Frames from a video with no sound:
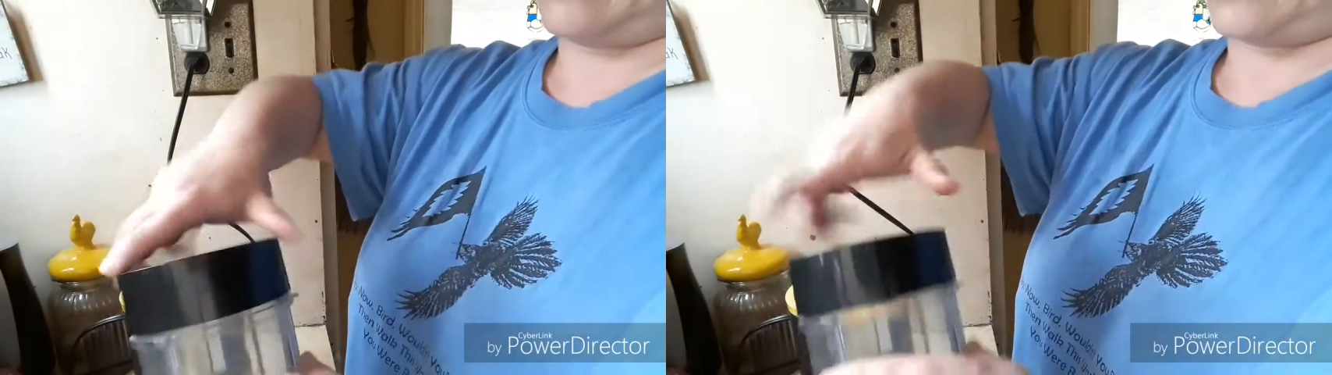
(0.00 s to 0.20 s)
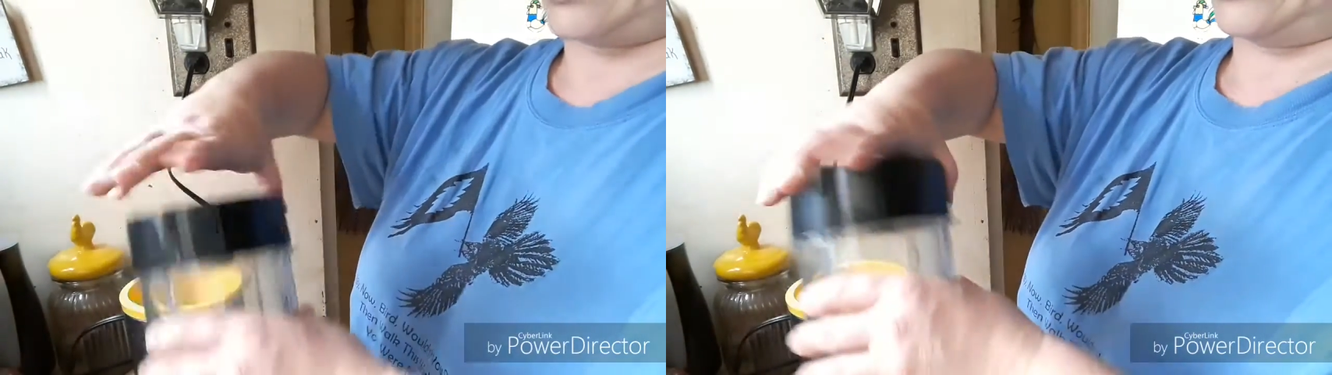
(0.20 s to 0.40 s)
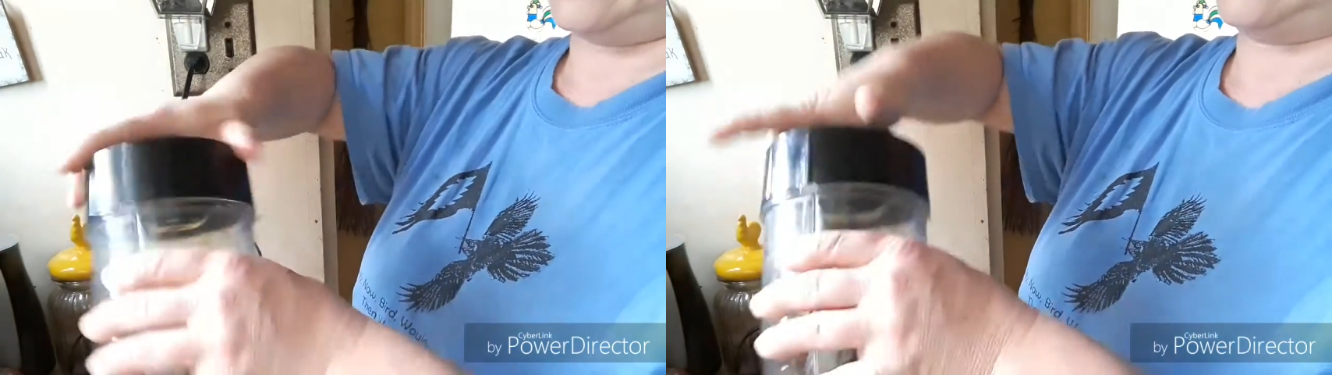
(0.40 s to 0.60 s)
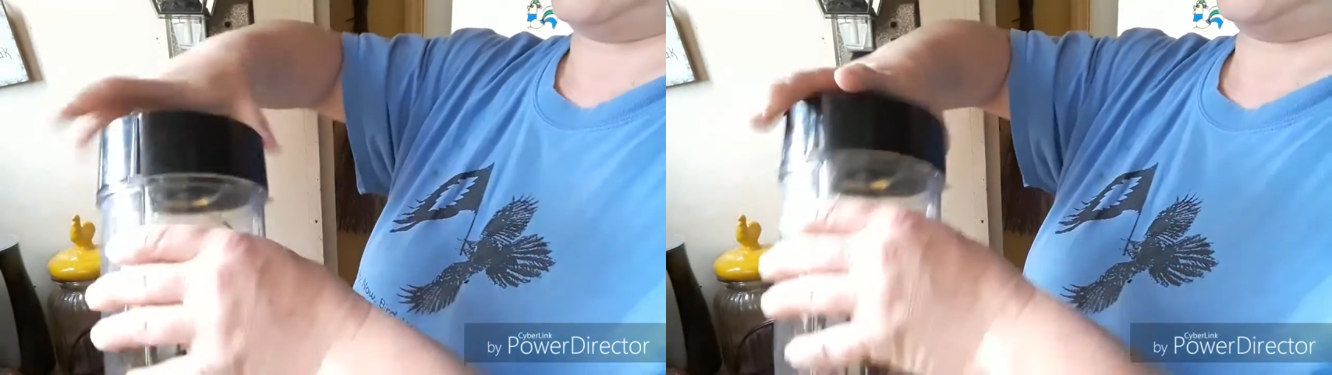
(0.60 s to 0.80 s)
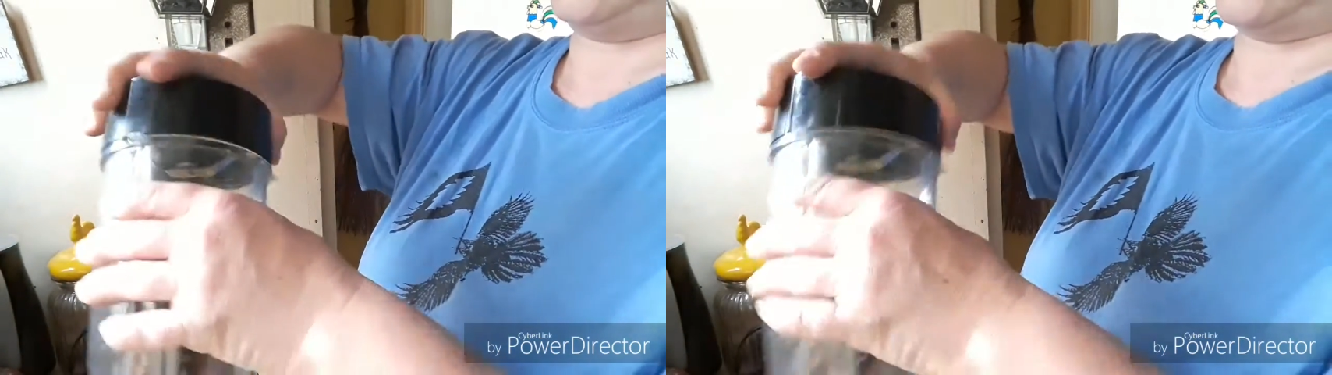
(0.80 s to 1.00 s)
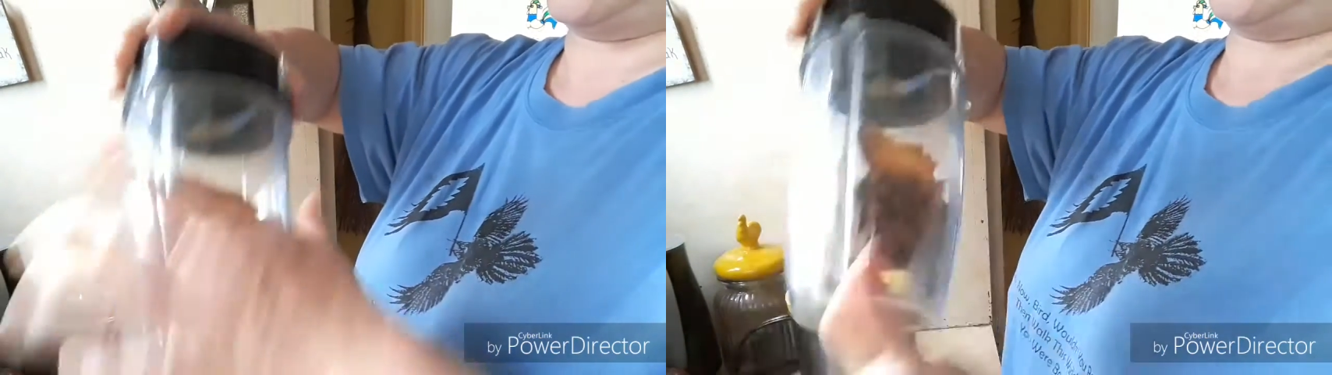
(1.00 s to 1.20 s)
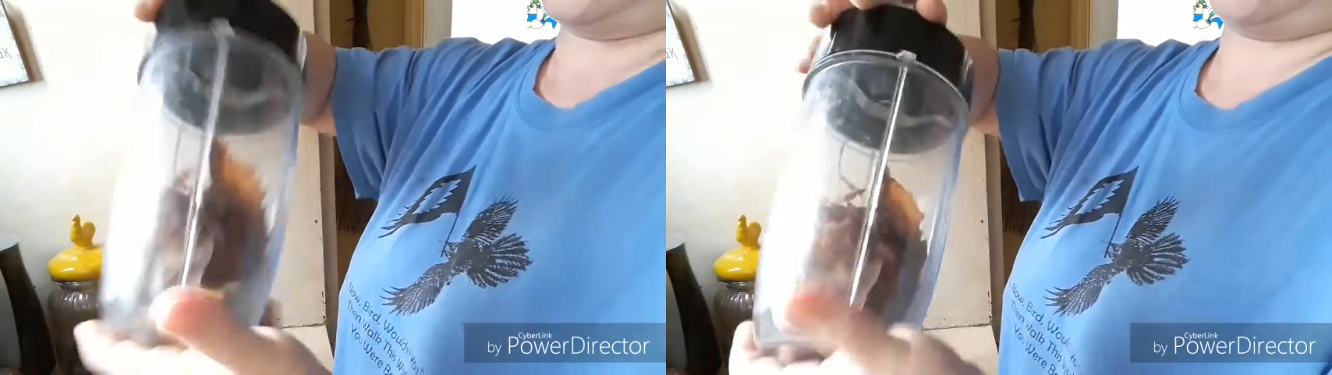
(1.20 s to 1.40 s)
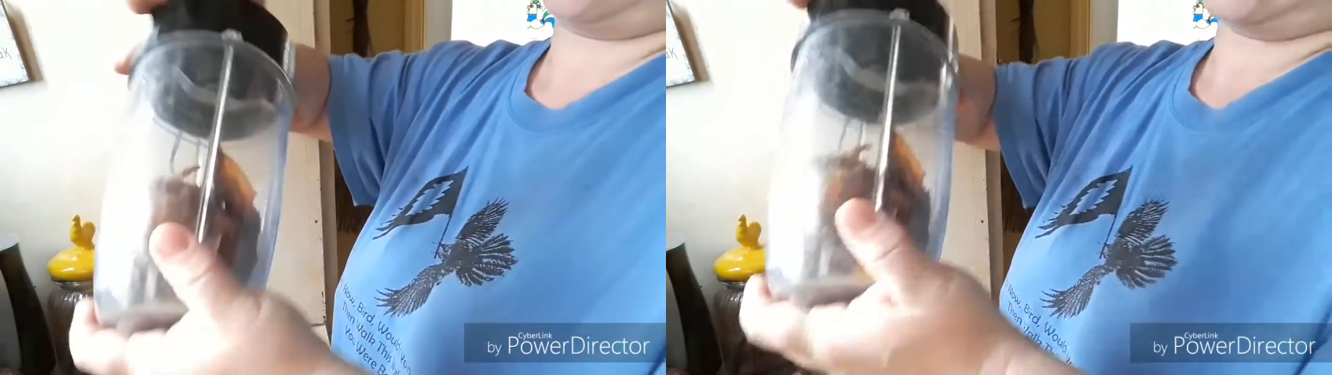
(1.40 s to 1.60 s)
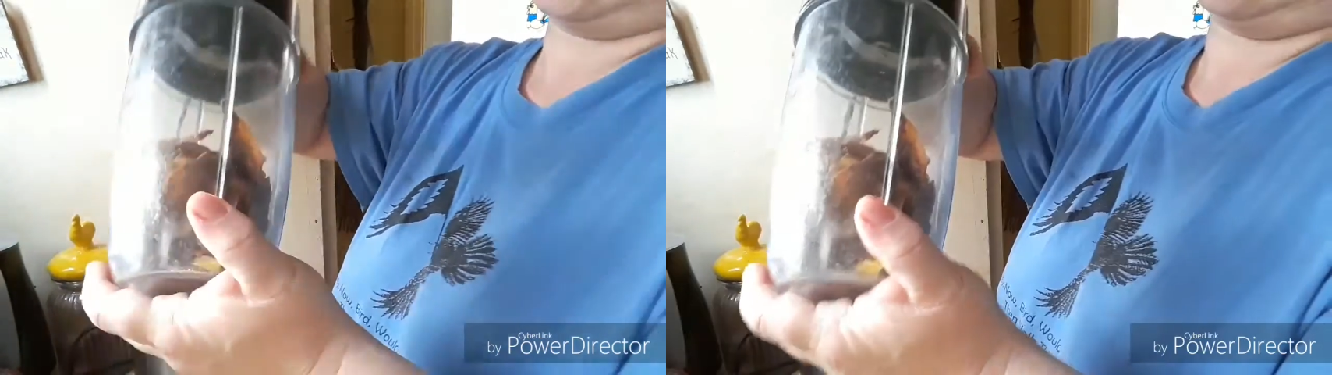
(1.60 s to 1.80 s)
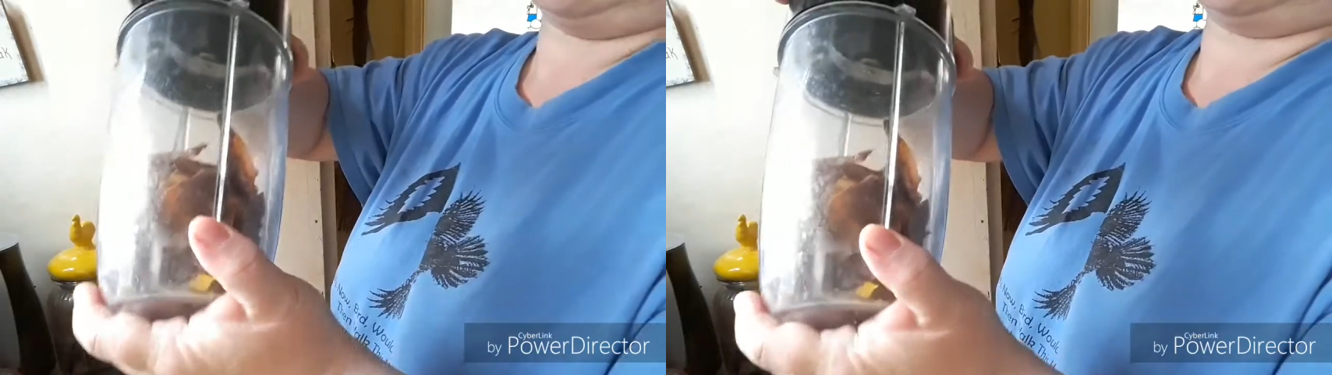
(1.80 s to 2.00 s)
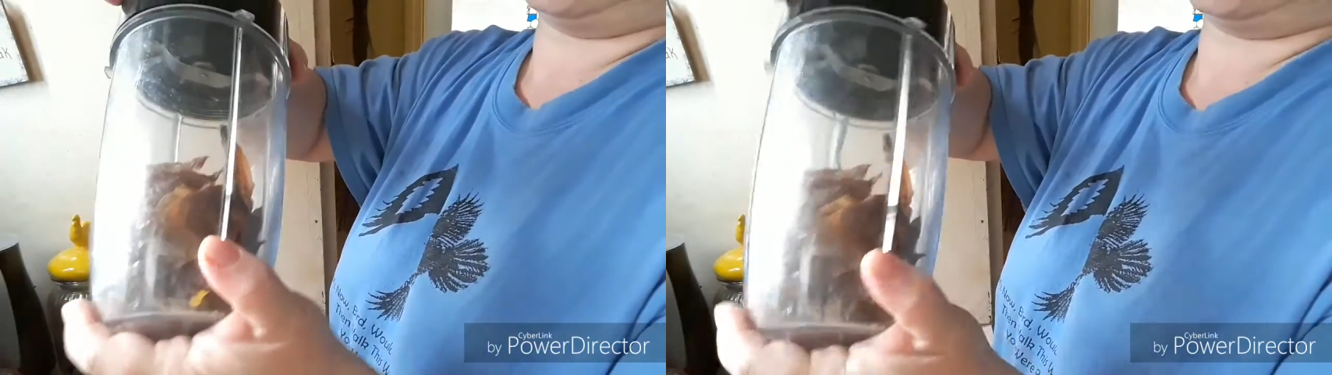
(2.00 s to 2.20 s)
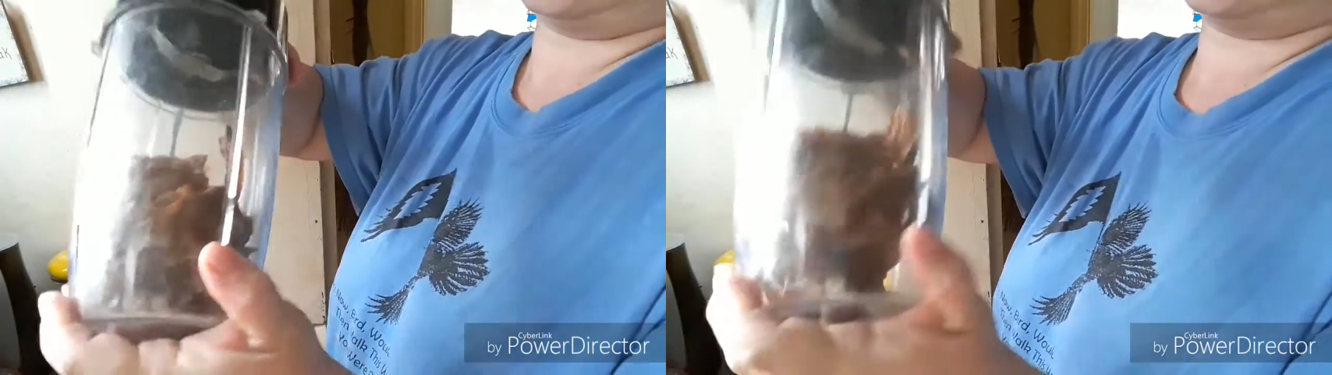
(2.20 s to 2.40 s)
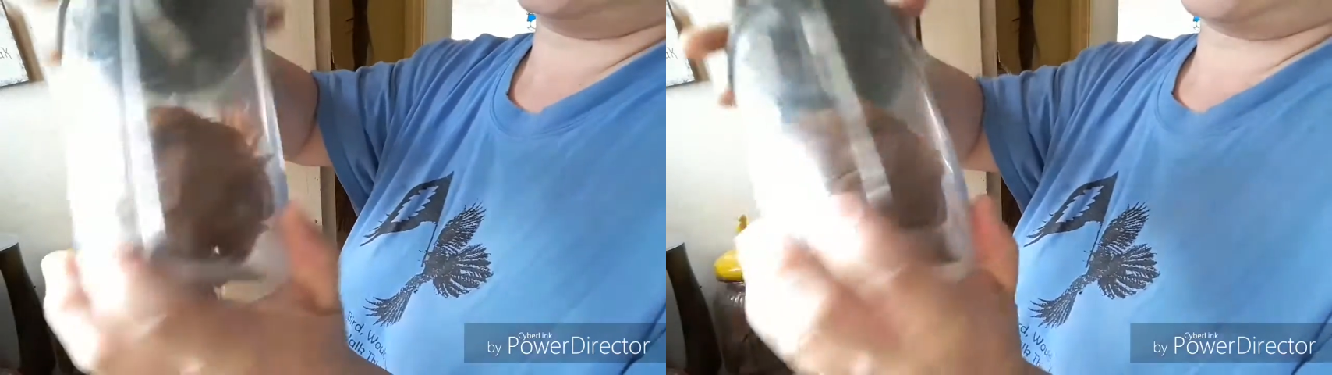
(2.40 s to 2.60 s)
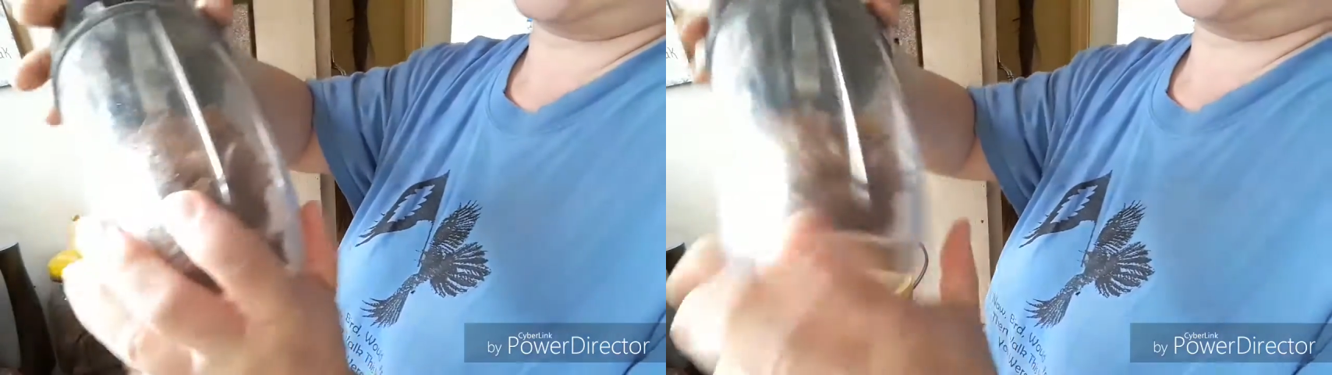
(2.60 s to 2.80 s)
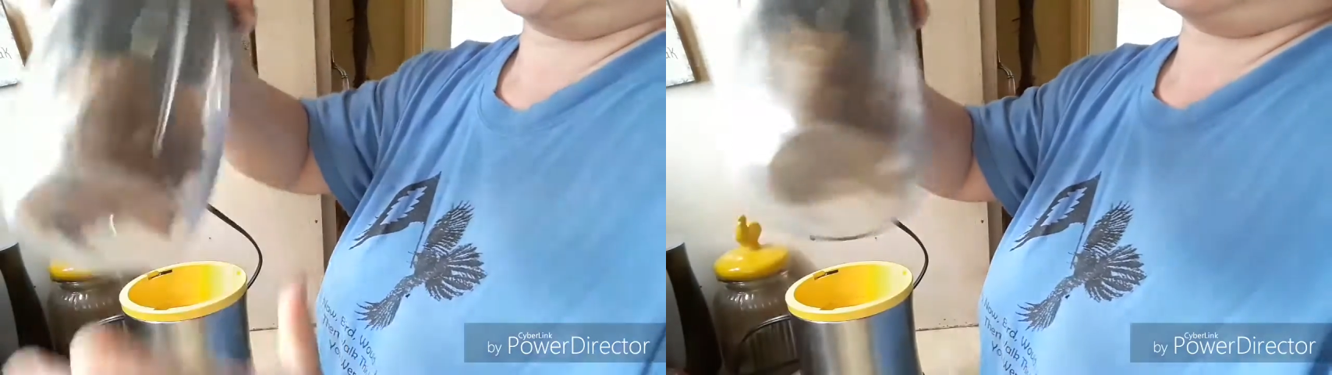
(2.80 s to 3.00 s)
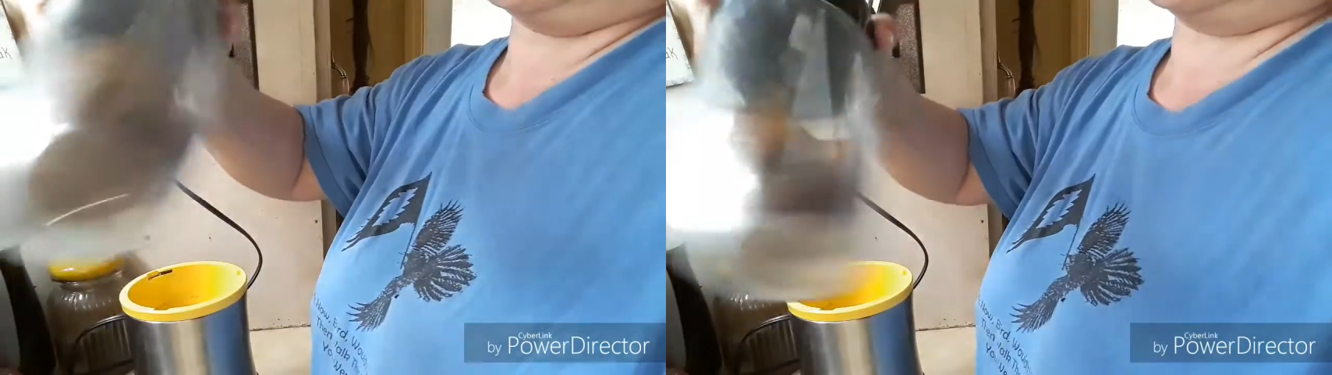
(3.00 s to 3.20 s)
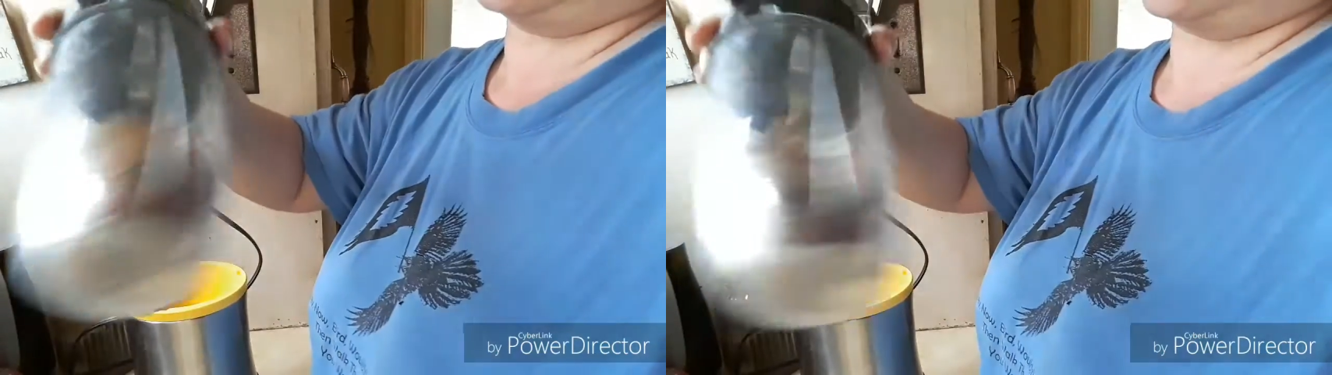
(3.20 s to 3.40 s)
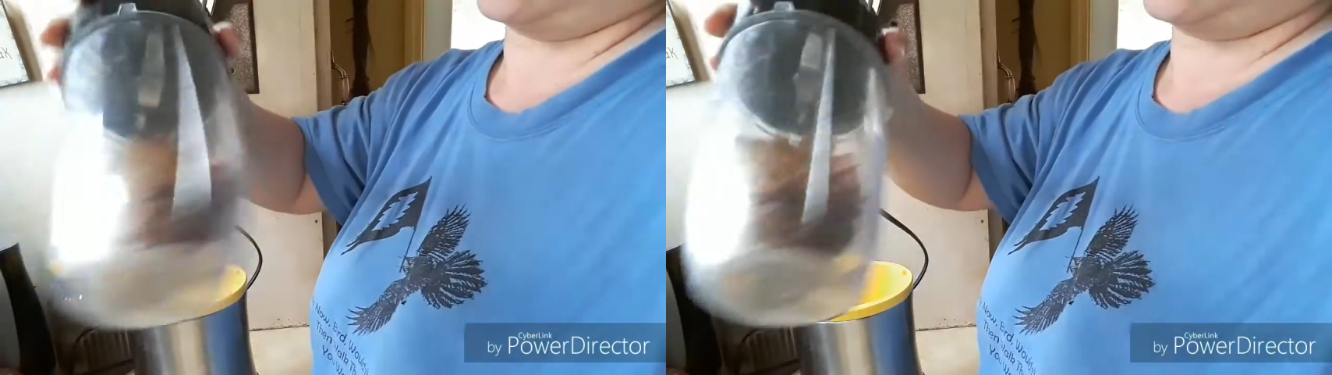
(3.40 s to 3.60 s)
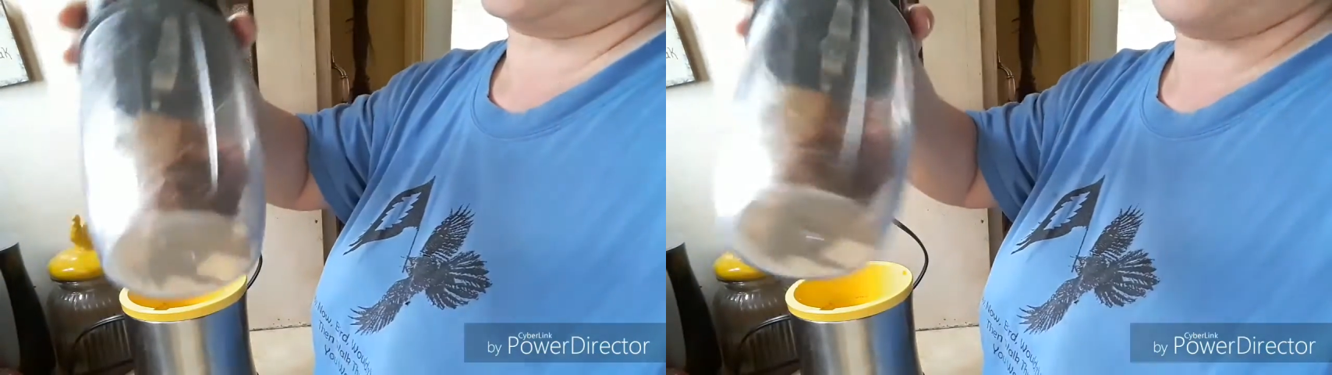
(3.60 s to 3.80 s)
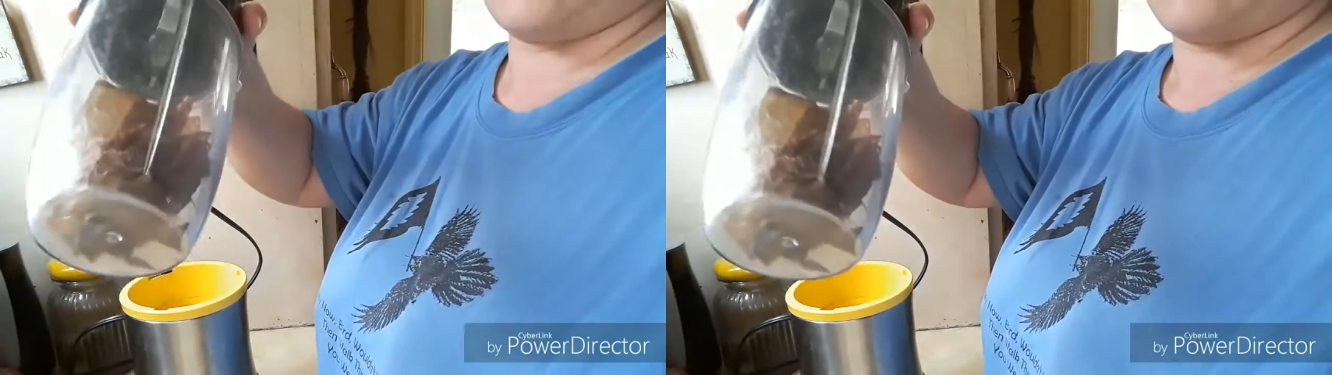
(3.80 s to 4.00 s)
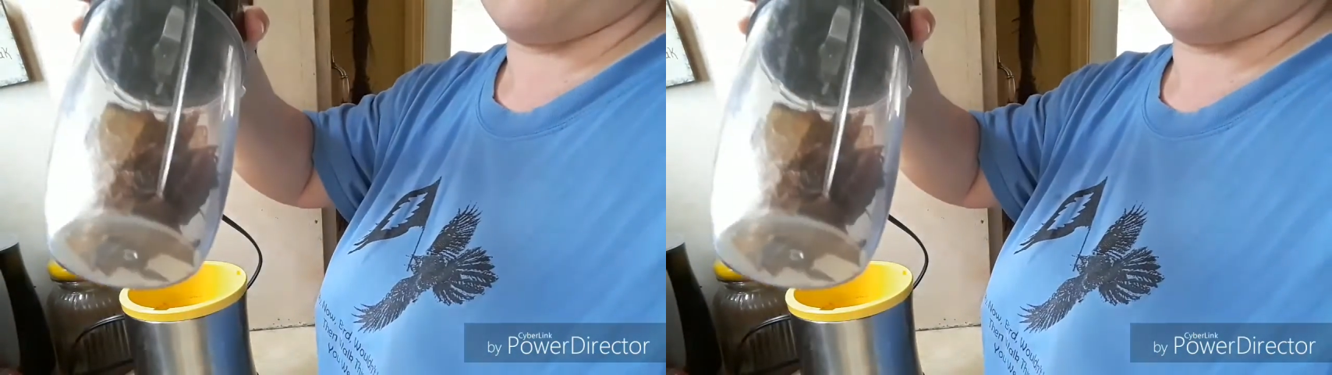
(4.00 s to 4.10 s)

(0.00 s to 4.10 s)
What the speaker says: (no speaker visible)